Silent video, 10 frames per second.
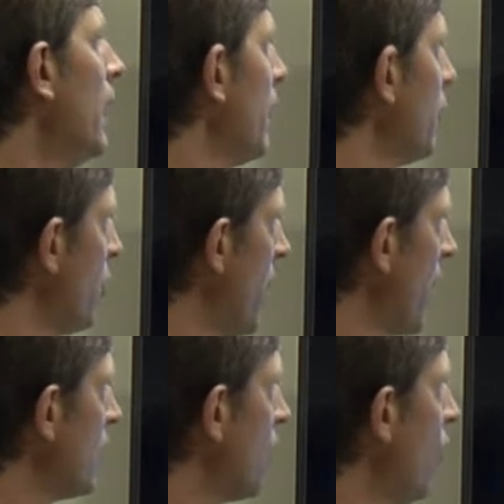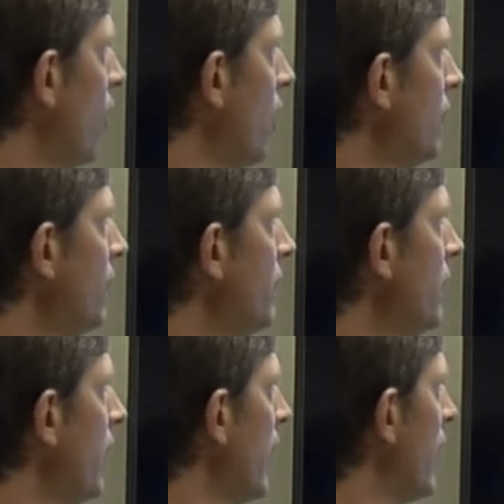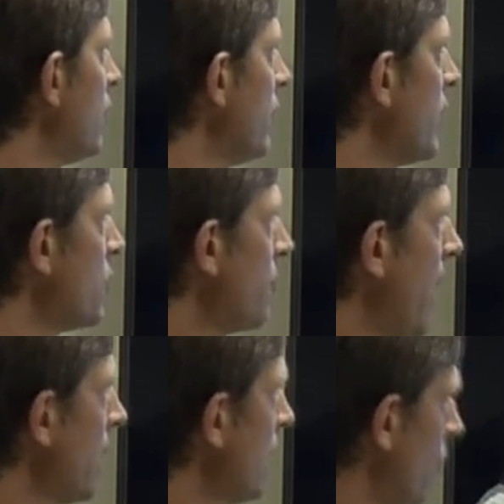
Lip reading: Then we go back to corn, and as we'd expect,